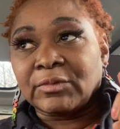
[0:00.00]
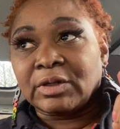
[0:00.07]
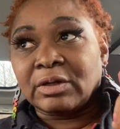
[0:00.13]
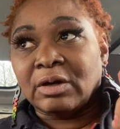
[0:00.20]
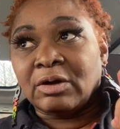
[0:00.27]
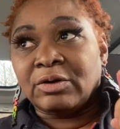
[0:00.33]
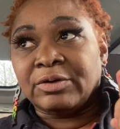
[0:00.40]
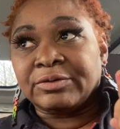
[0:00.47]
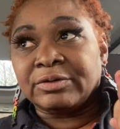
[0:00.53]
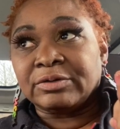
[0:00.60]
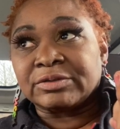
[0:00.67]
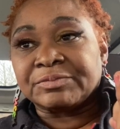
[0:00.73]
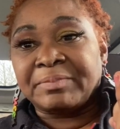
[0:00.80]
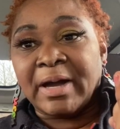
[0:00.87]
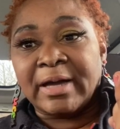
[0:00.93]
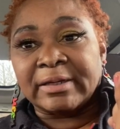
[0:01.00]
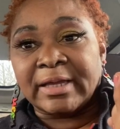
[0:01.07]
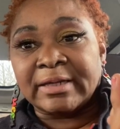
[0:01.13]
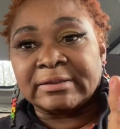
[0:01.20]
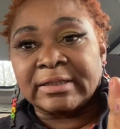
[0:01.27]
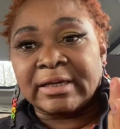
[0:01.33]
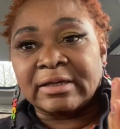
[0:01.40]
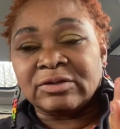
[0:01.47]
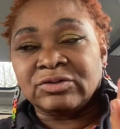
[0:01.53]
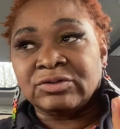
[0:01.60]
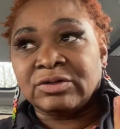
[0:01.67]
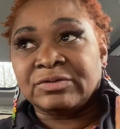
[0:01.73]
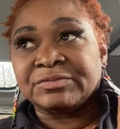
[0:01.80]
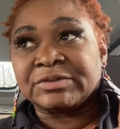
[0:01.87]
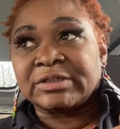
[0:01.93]
on the spot like that. You know
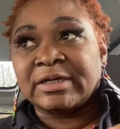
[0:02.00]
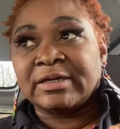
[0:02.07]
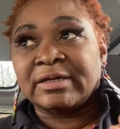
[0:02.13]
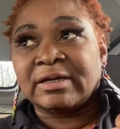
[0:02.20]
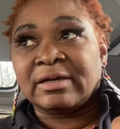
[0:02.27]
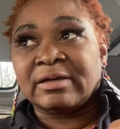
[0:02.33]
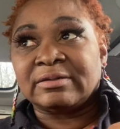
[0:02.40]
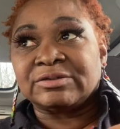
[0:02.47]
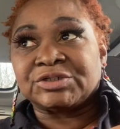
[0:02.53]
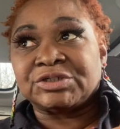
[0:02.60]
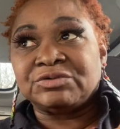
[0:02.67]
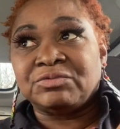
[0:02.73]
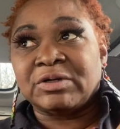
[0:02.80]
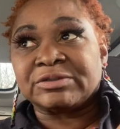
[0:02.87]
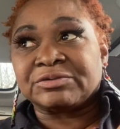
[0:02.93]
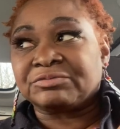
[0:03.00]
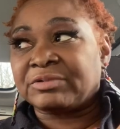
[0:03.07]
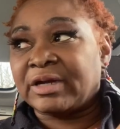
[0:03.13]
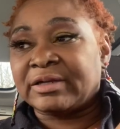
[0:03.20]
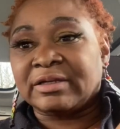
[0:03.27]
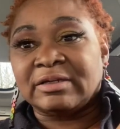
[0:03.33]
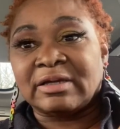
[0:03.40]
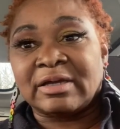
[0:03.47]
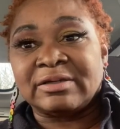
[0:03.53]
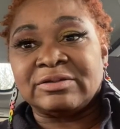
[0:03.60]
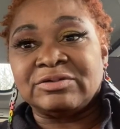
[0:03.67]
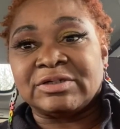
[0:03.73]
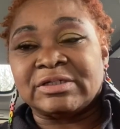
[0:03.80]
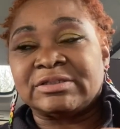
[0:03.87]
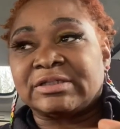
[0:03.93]
what I'm saying? She wasn't ready, and you
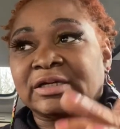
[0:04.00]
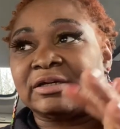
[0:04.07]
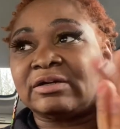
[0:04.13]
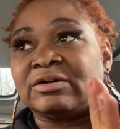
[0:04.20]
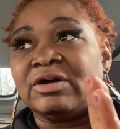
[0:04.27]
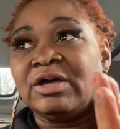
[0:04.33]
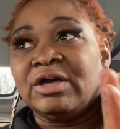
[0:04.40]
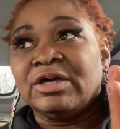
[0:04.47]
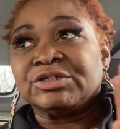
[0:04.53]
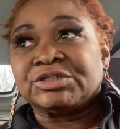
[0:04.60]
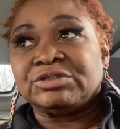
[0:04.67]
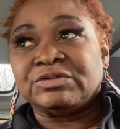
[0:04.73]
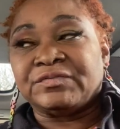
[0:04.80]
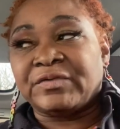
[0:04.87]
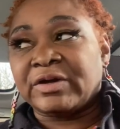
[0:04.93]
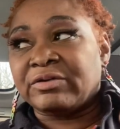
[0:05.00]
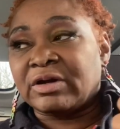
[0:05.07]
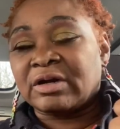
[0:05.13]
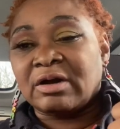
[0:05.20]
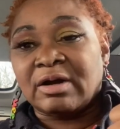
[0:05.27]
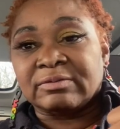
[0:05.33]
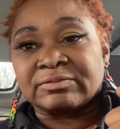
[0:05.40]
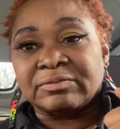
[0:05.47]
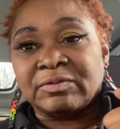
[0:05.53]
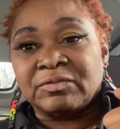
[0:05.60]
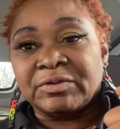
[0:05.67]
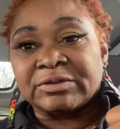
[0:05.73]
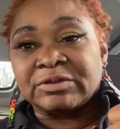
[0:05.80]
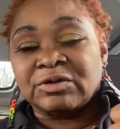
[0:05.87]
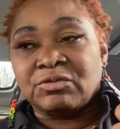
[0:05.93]
can tell she's very uncomfortable
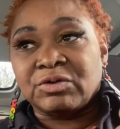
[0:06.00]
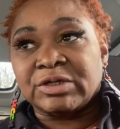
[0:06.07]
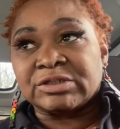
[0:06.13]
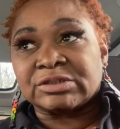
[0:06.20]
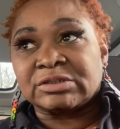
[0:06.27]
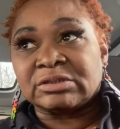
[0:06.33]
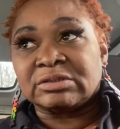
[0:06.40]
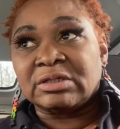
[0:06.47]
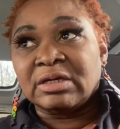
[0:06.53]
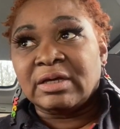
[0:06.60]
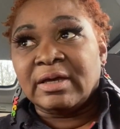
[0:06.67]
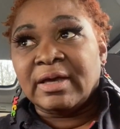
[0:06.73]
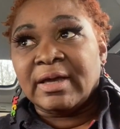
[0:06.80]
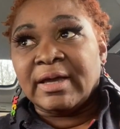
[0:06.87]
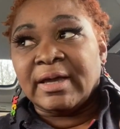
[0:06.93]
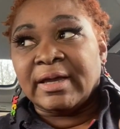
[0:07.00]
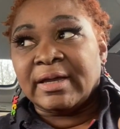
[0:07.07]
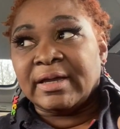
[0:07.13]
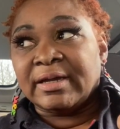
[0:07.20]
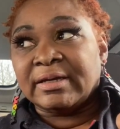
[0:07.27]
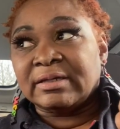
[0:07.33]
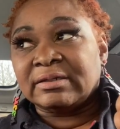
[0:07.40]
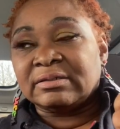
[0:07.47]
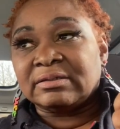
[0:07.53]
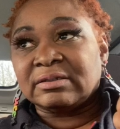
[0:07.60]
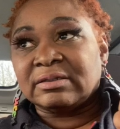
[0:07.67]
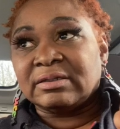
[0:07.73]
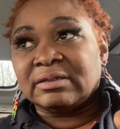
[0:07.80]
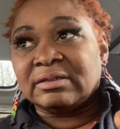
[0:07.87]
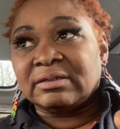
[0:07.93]
with the question. And
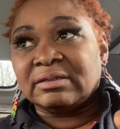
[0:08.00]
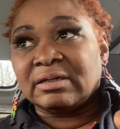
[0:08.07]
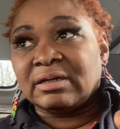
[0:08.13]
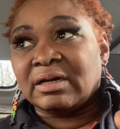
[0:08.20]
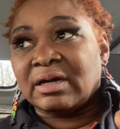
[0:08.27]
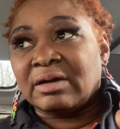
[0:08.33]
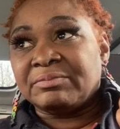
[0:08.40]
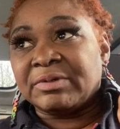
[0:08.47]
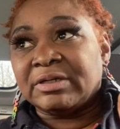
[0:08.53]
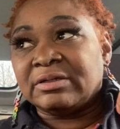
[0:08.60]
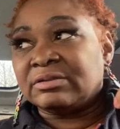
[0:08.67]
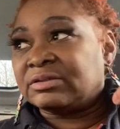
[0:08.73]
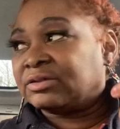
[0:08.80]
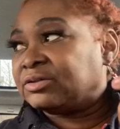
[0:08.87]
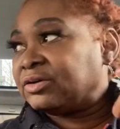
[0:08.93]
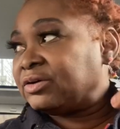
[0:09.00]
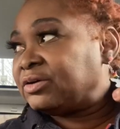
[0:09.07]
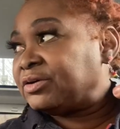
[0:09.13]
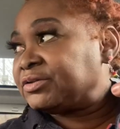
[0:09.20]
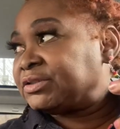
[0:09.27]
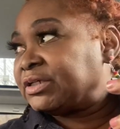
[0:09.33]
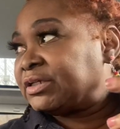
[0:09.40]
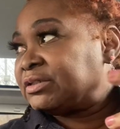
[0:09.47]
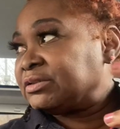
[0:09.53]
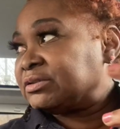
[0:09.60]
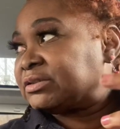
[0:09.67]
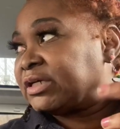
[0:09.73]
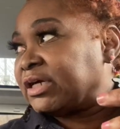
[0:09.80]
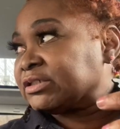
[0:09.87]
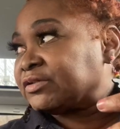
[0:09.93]
I mean, the girl didn't
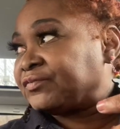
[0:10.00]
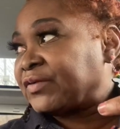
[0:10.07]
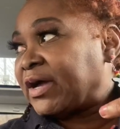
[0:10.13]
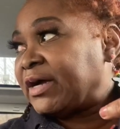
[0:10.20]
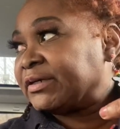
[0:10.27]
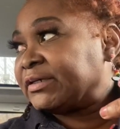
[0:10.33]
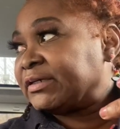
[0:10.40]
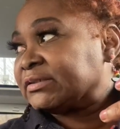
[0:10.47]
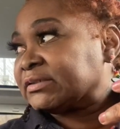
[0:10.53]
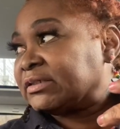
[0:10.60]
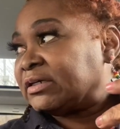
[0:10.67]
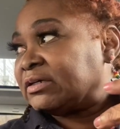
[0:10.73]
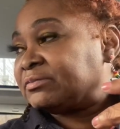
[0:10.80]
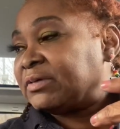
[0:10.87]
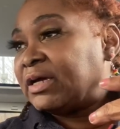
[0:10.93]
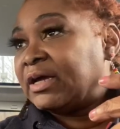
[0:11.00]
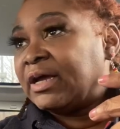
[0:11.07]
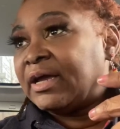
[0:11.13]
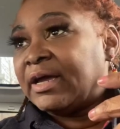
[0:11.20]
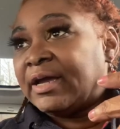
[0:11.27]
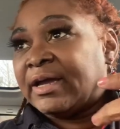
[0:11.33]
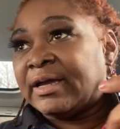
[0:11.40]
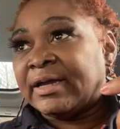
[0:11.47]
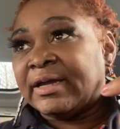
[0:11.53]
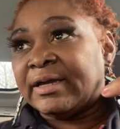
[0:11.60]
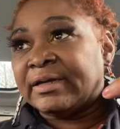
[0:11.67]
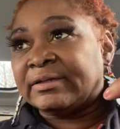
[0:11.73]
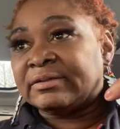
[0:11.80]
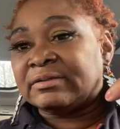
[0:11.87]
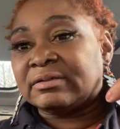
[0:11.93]
testify against him,
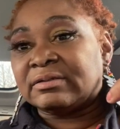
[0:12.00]
and